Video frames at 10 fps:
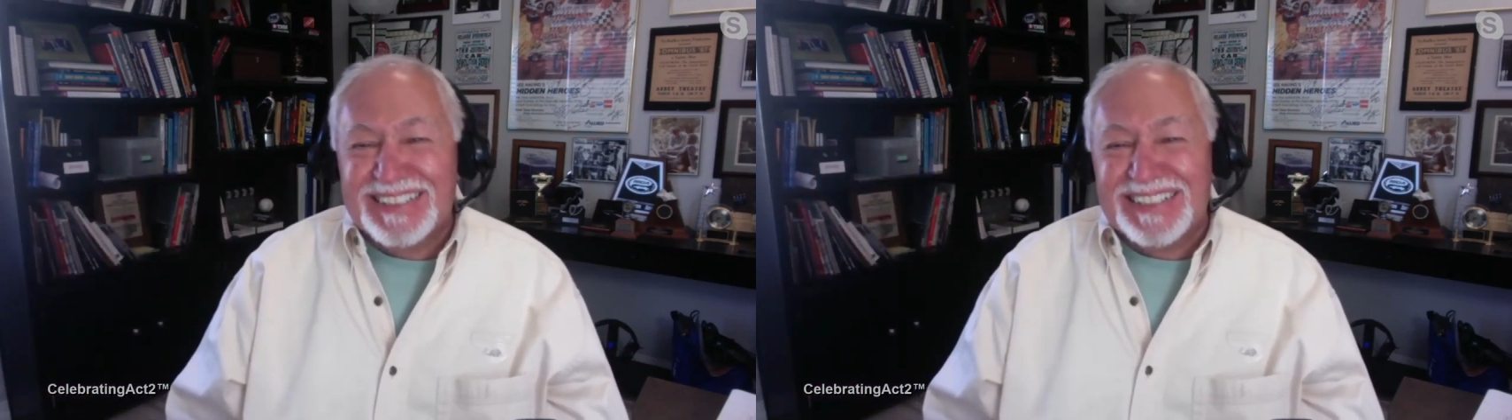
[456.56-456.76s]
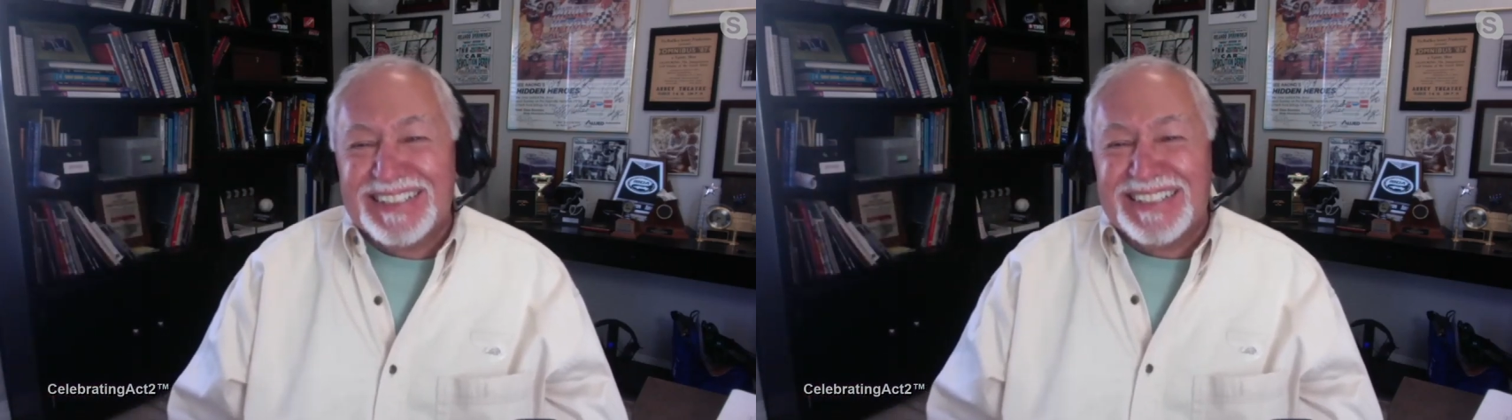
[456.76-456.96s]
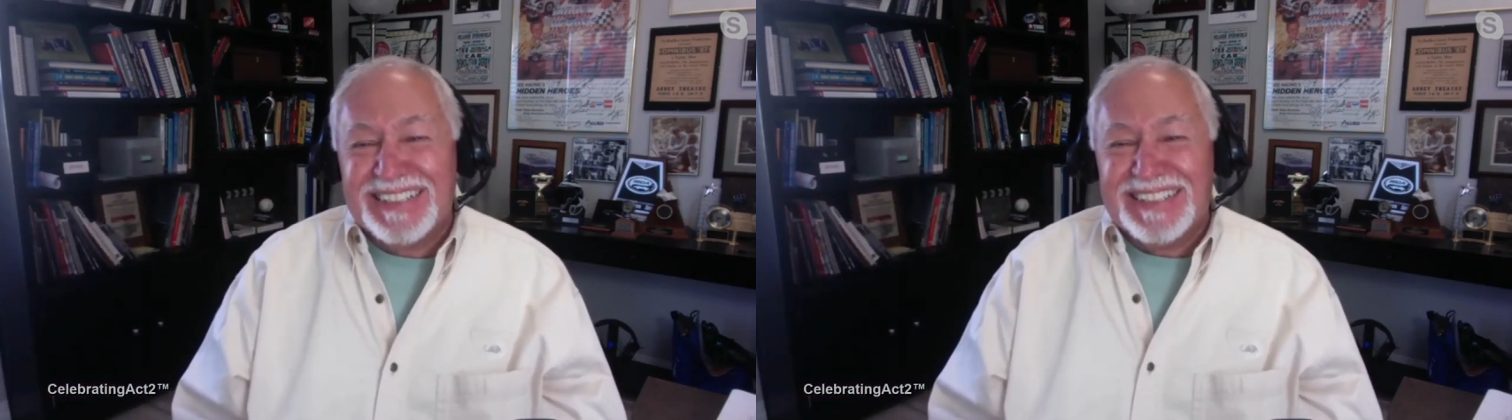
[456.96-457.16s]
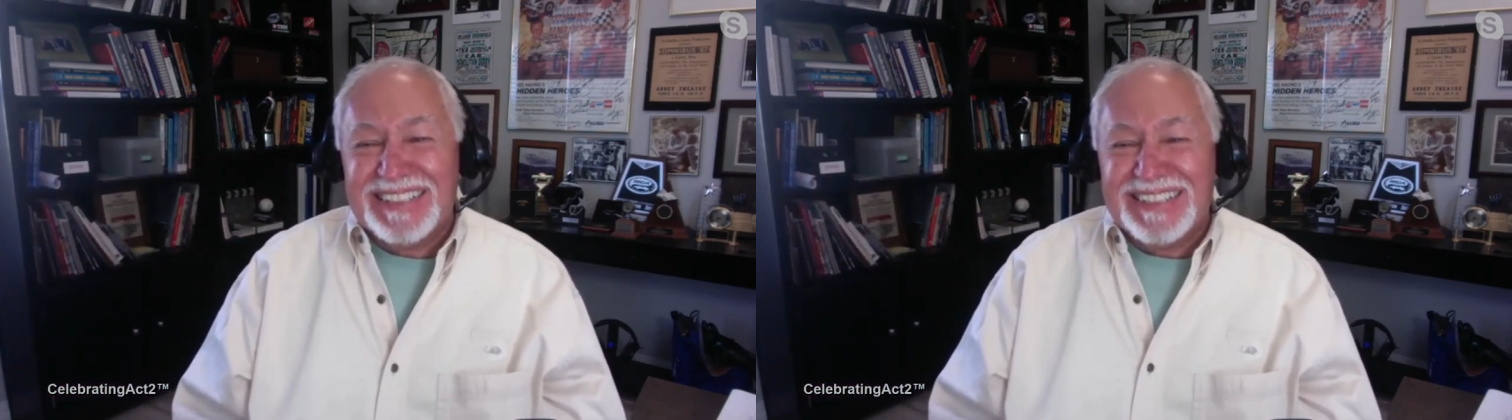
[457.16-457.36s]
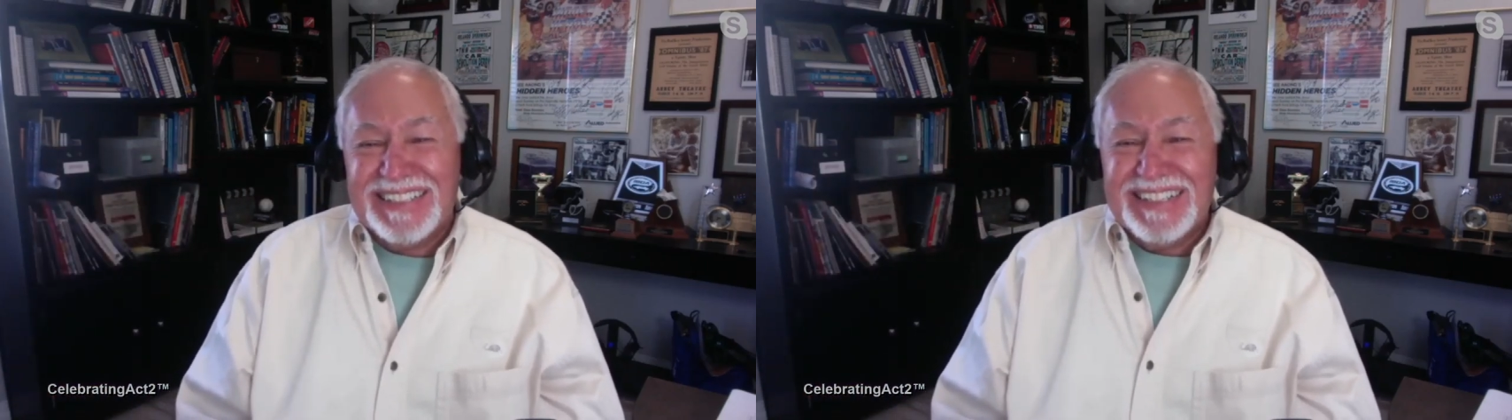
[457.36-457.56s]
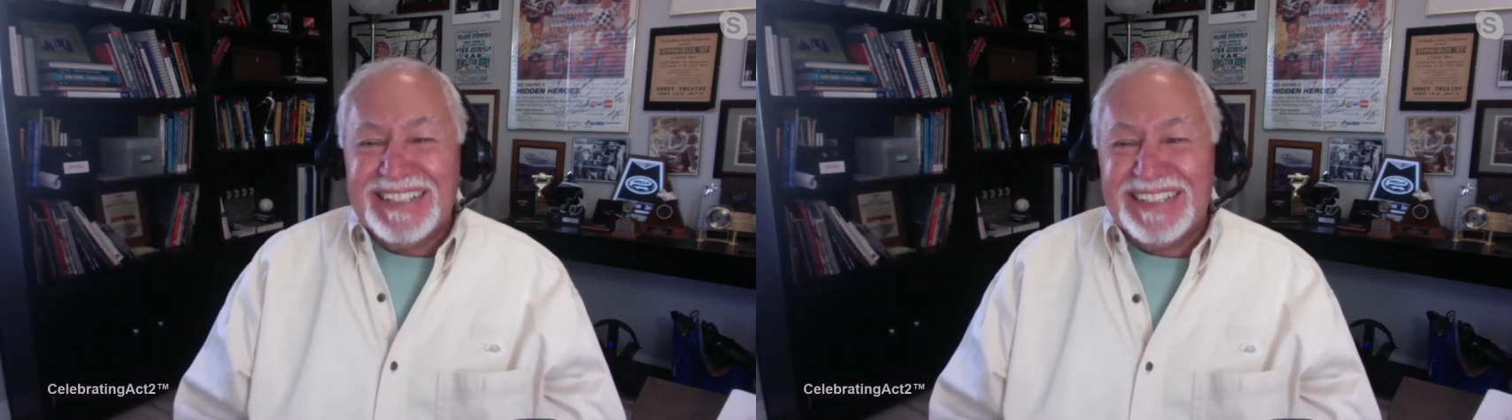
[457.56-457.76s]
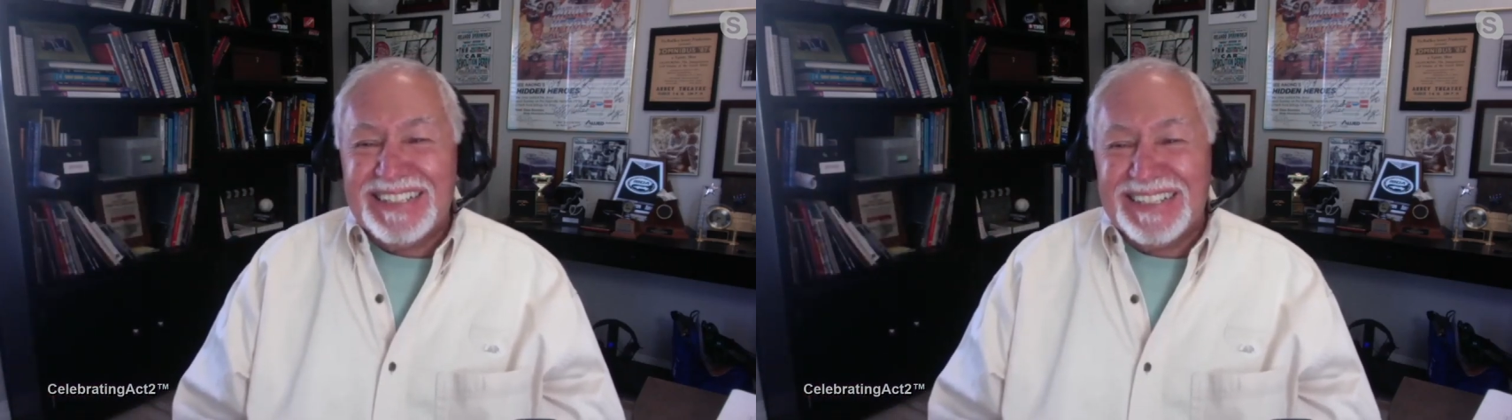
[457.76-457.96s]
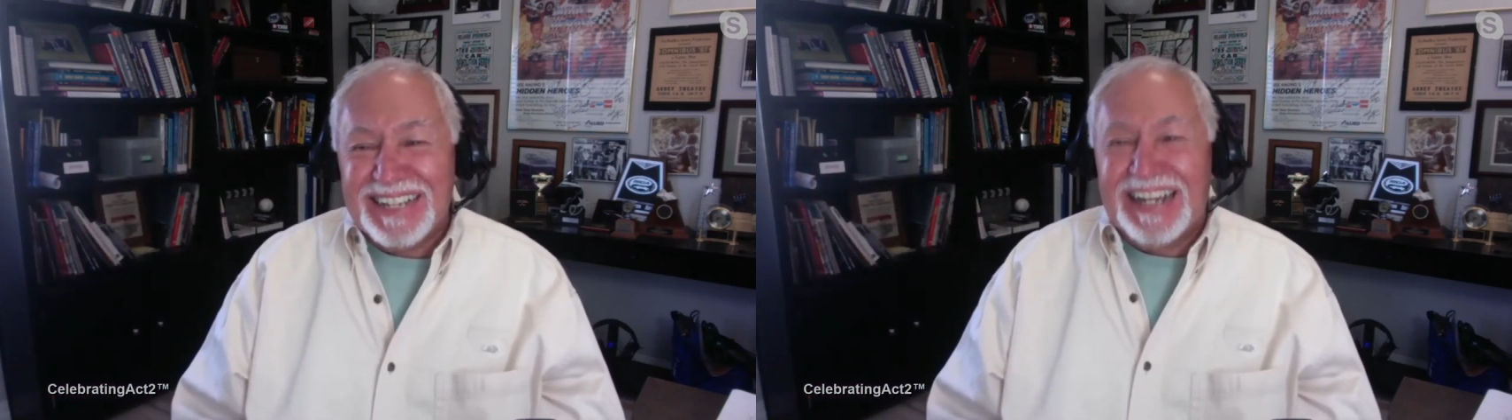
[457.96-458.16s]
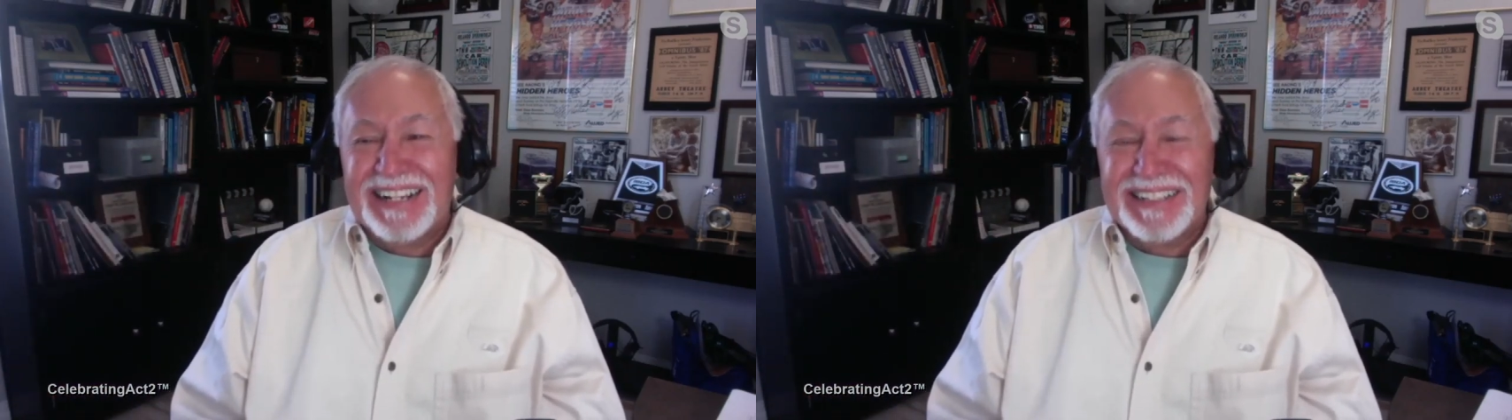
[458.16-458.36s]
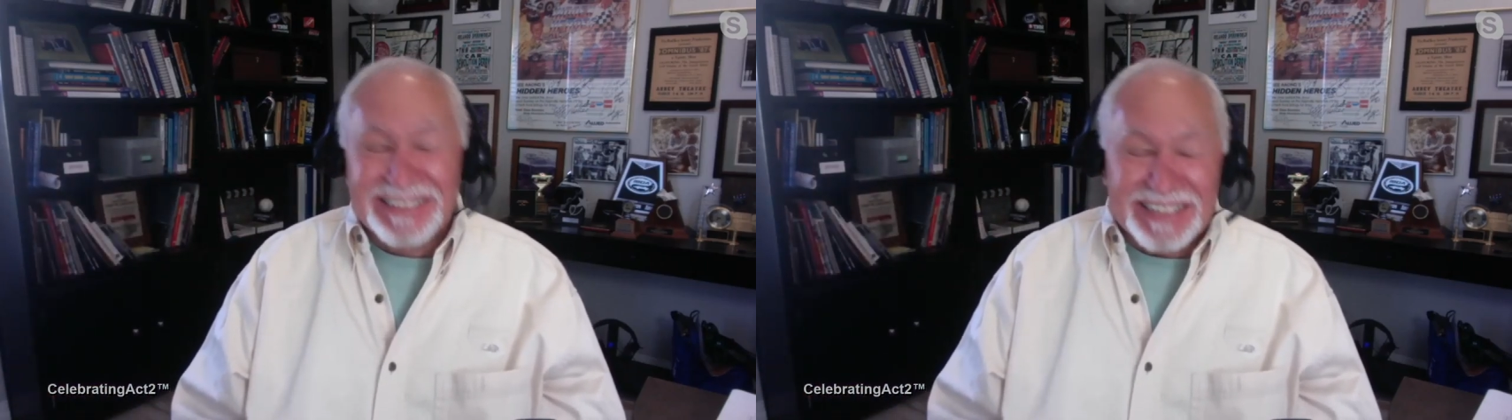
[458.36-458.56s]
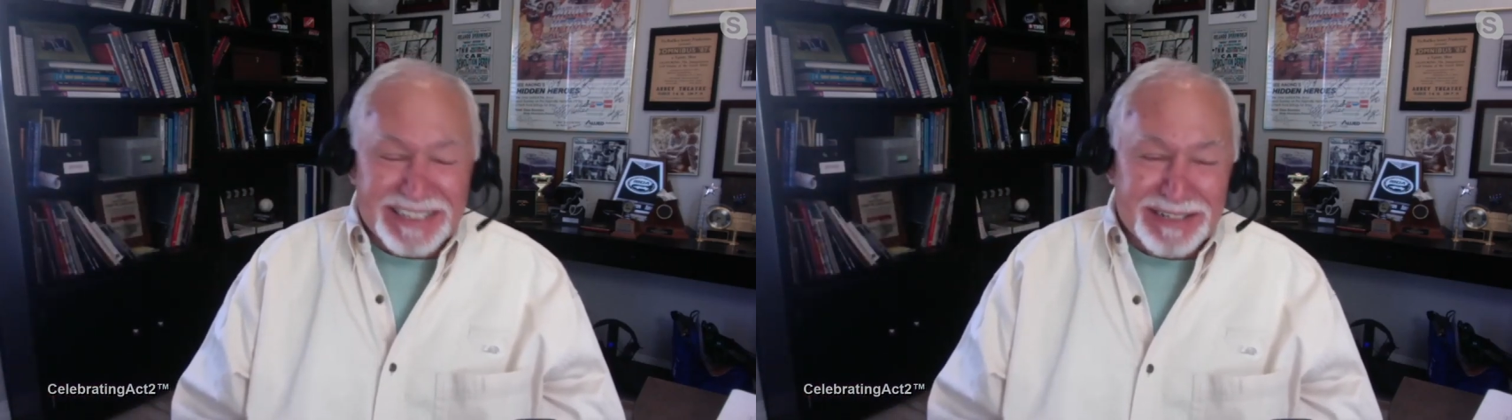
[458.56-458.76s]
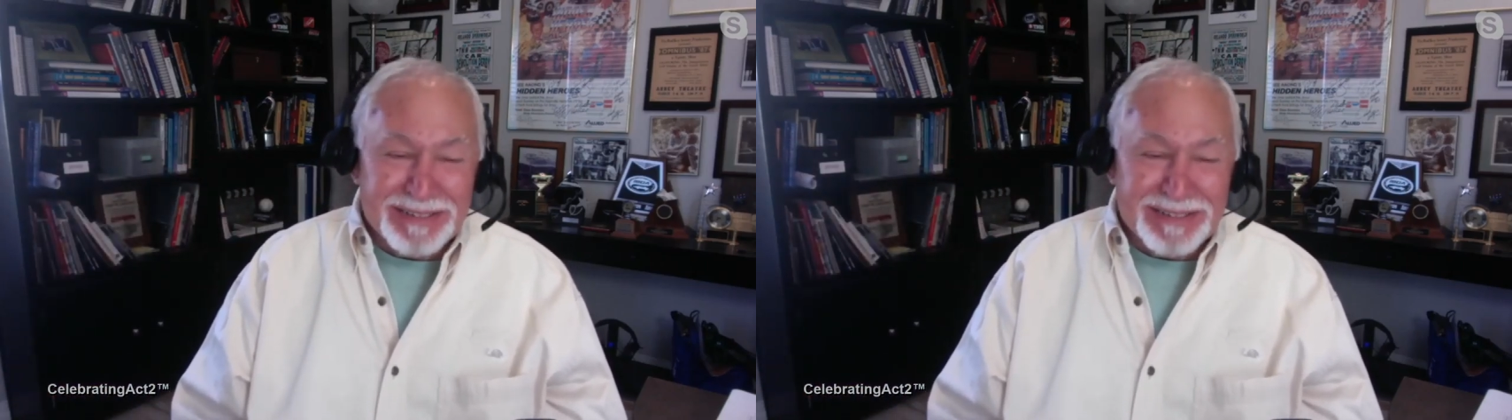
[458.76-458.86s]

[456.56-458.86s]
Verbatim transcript: yeah. Al. Al, yeah.